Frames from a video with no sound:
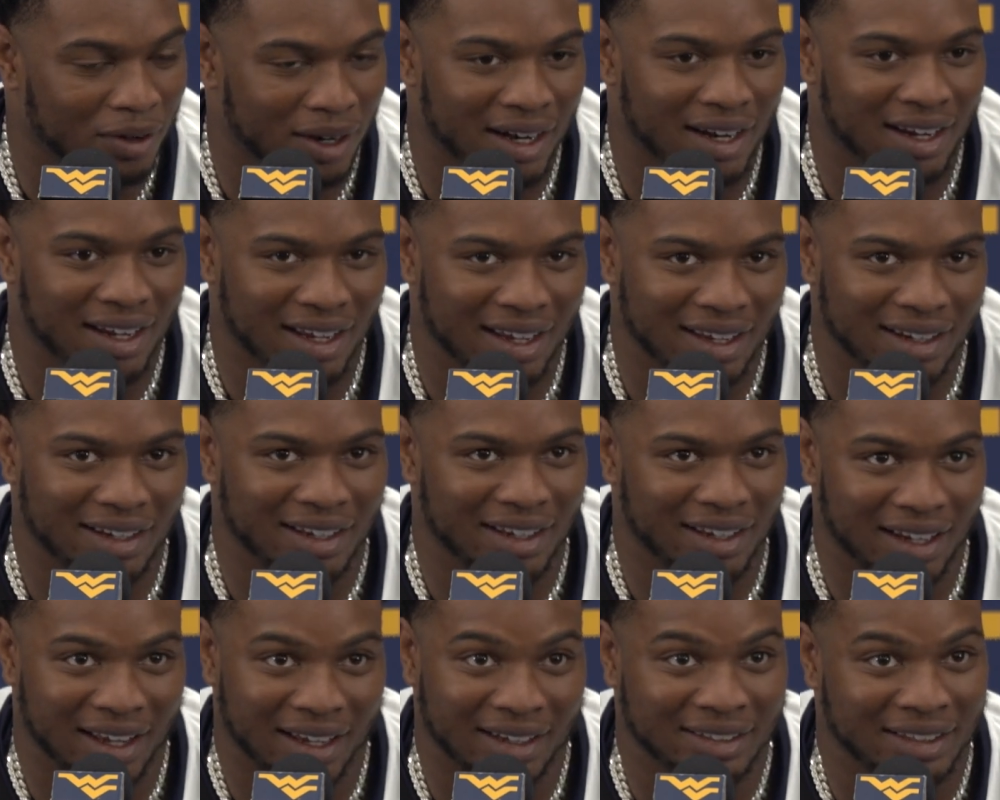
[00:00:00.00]
Right. And
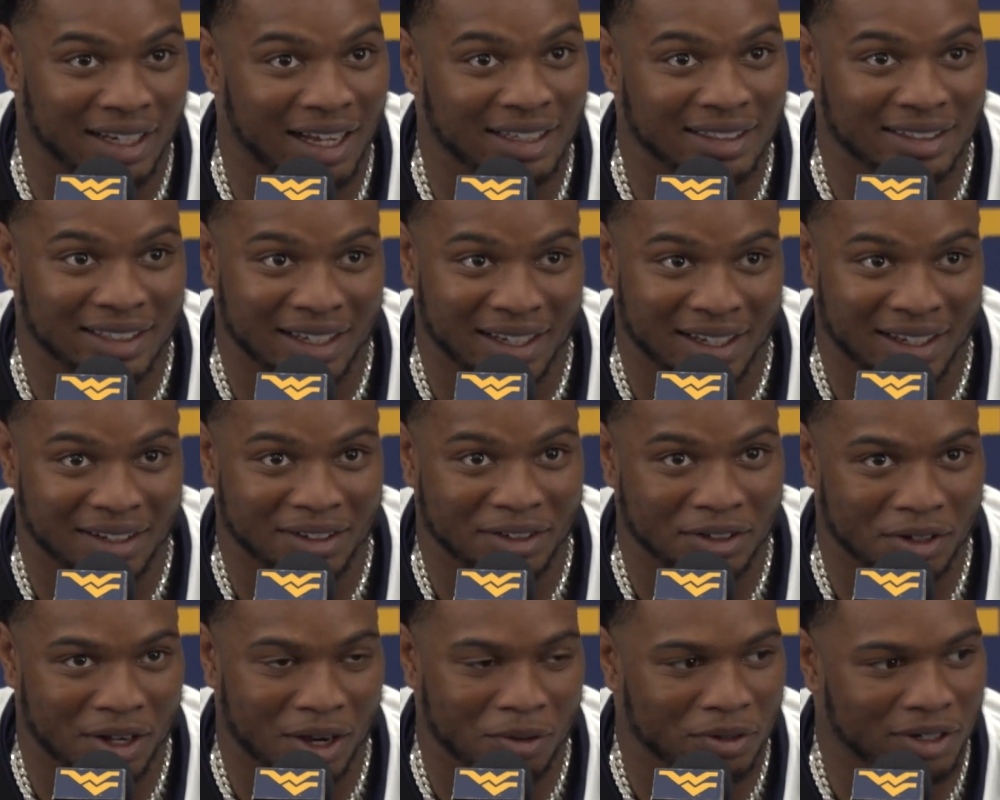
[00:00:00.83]
then, like, Dante,
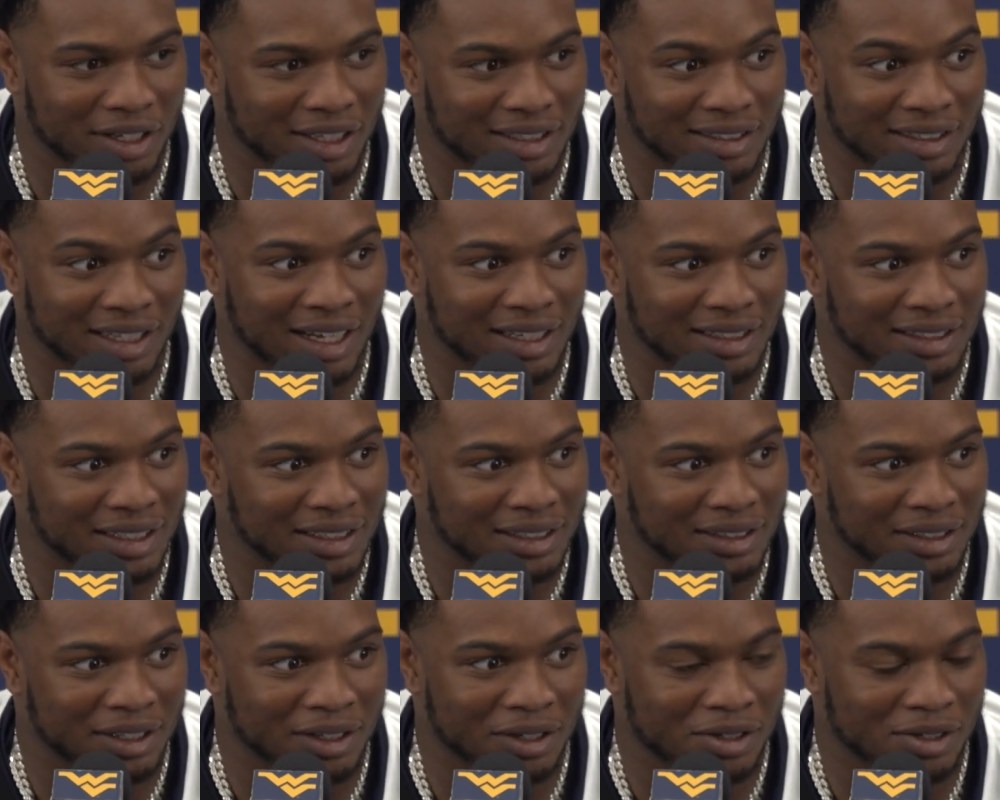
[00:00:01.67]
you know, I went against Dante
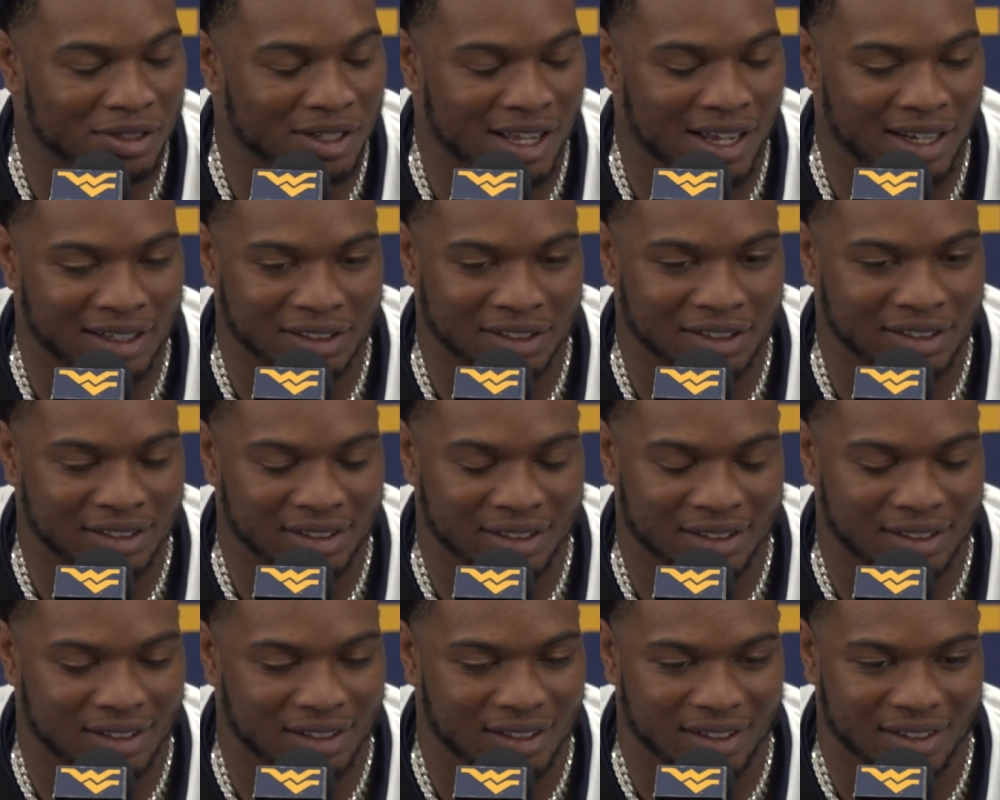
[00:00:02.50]
Steeles last
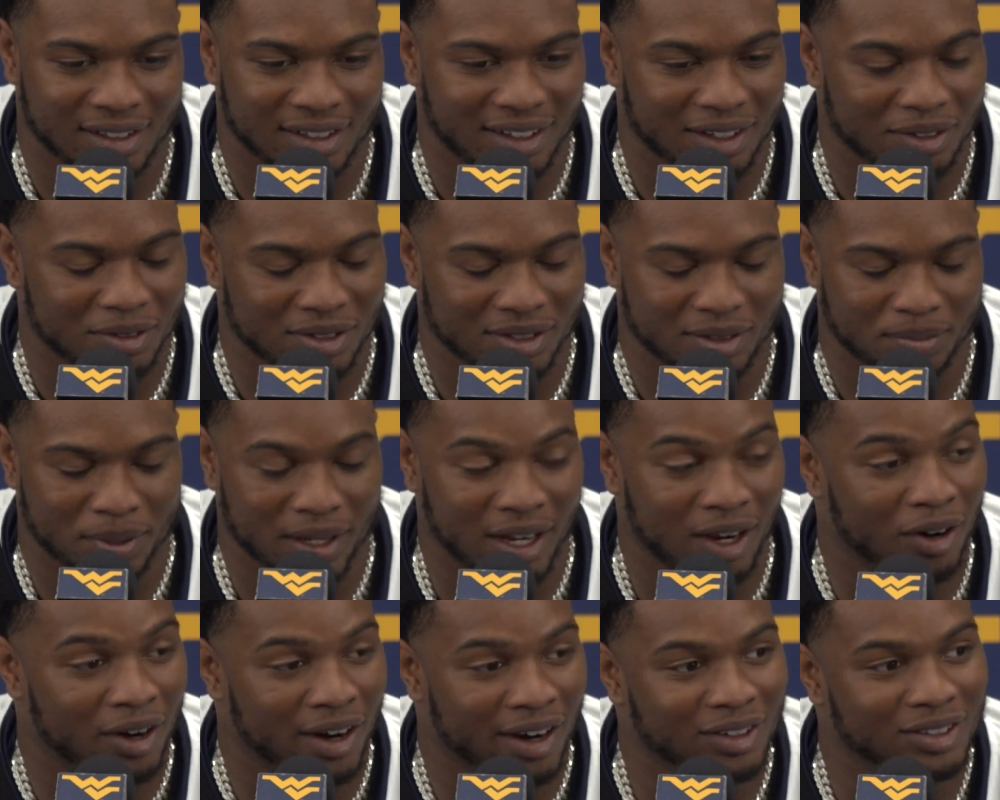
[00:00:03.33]
year. He was a
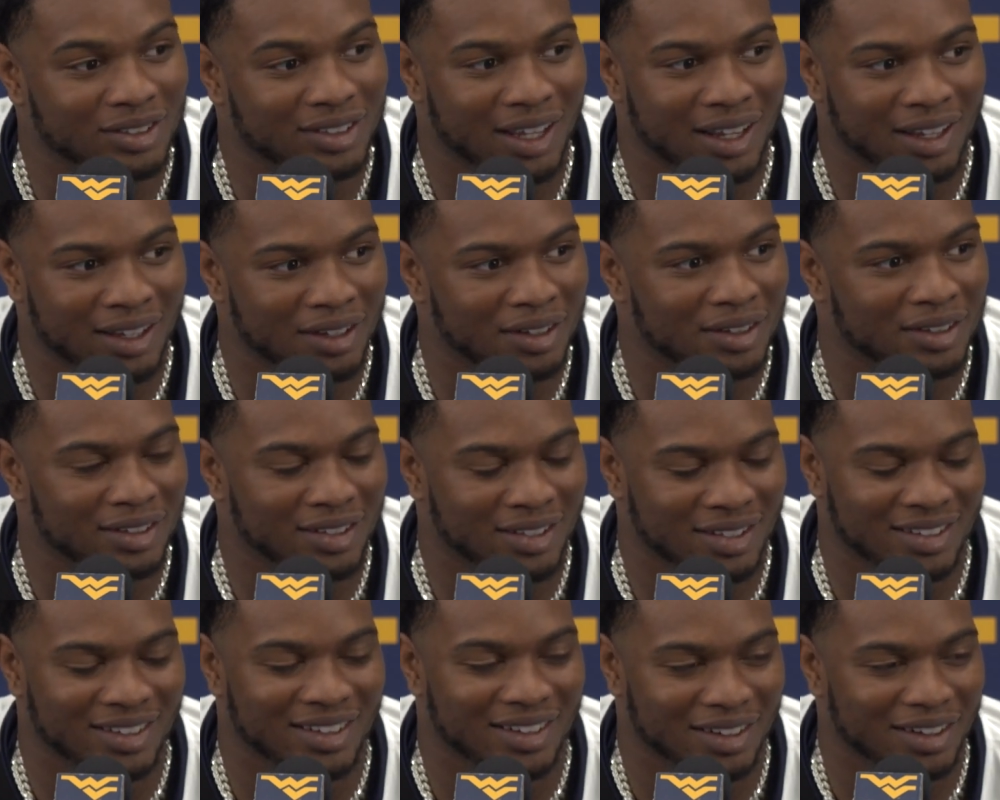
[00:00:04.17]
powerhouse. Like,
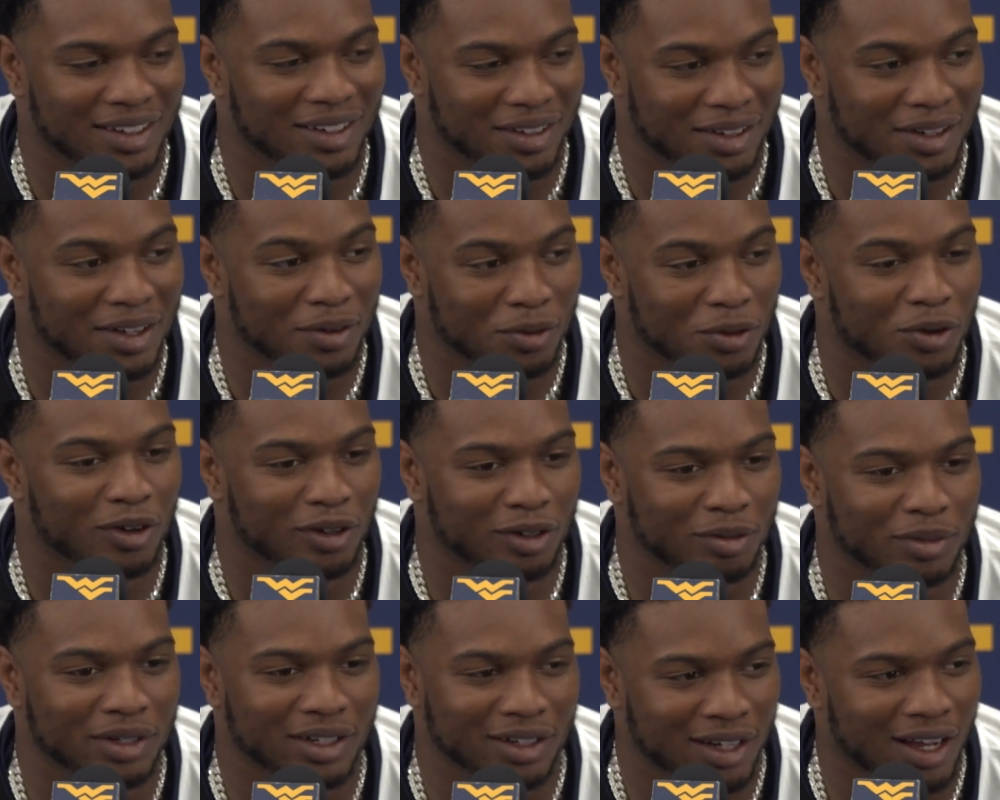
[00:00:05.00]
he
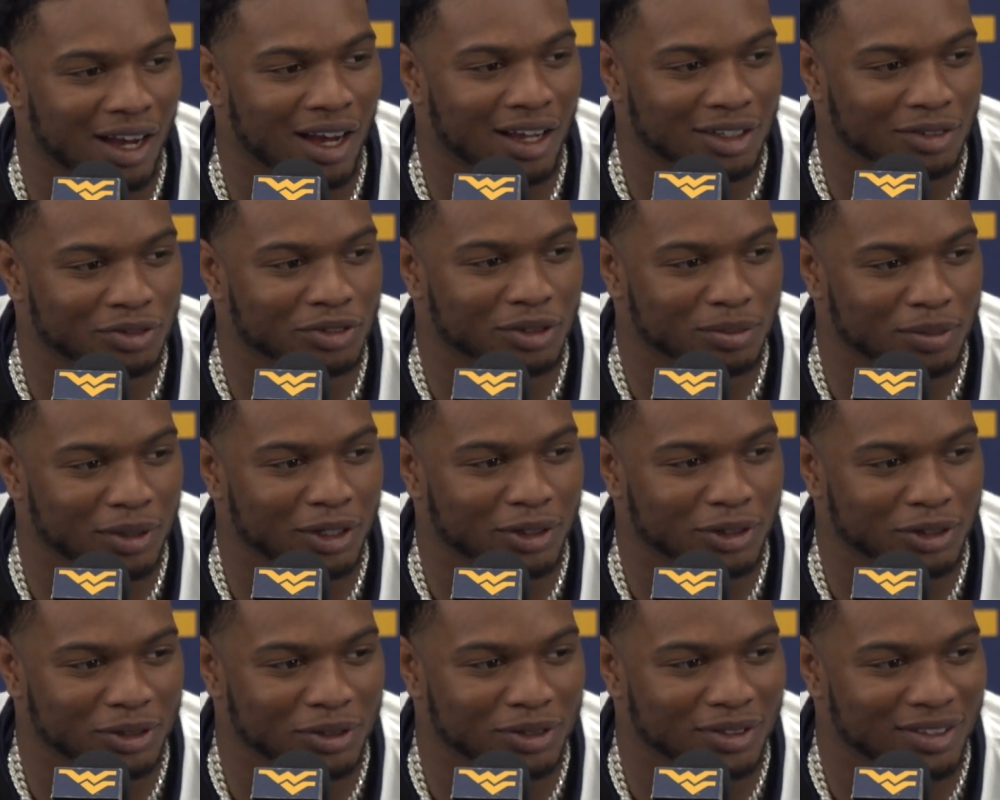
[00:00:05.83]
welcomed me to college football, too.